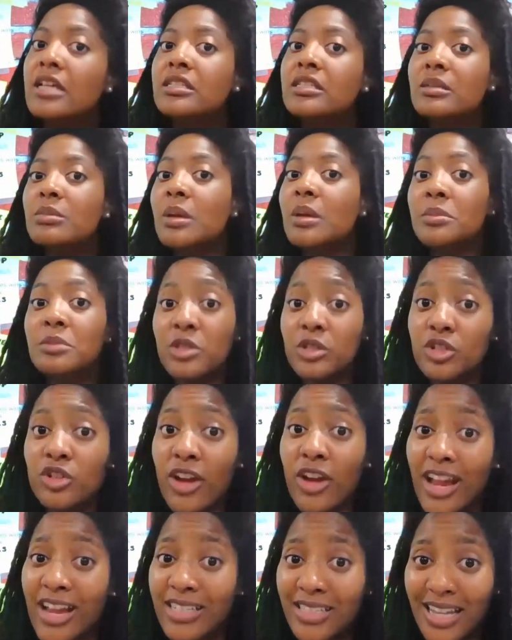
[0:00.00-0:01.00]
Sometimes your
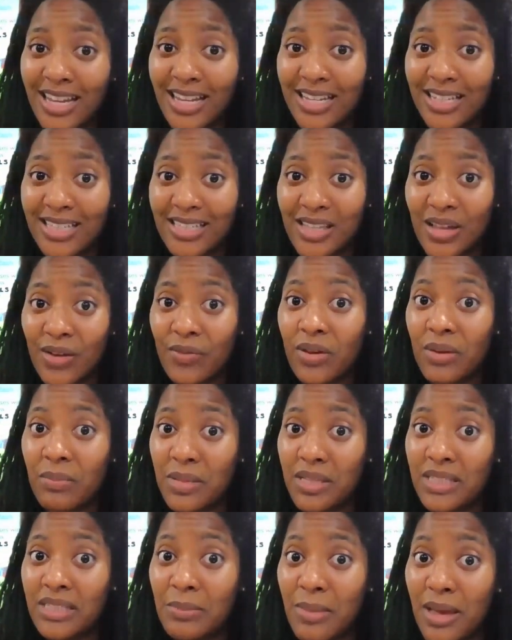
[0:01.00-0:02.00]
trash can itself can
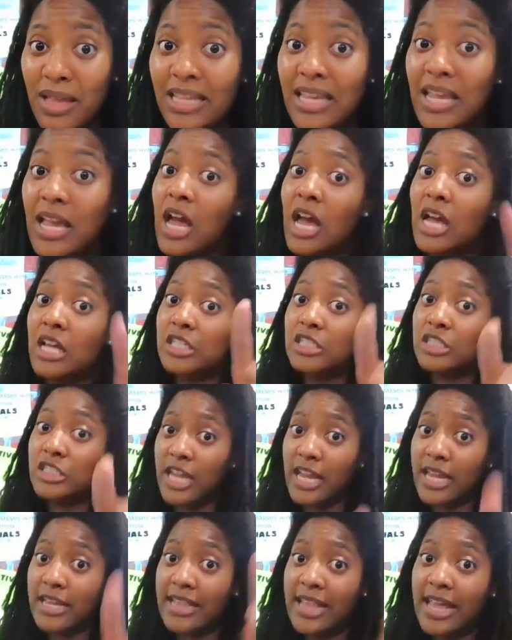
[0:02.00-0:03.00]
be smelly.
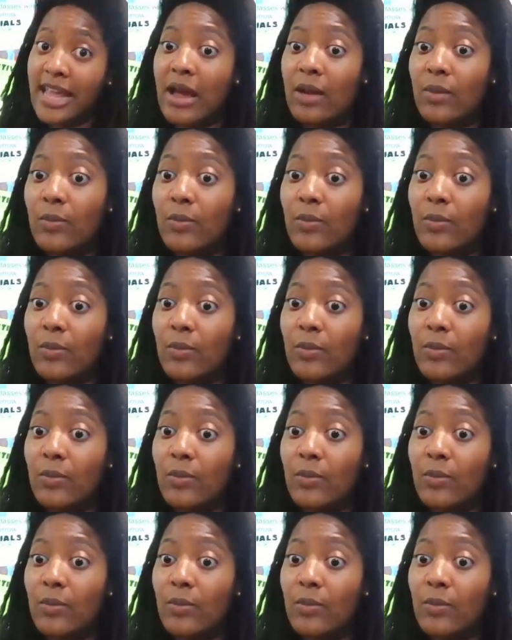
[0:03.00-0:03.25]
Check that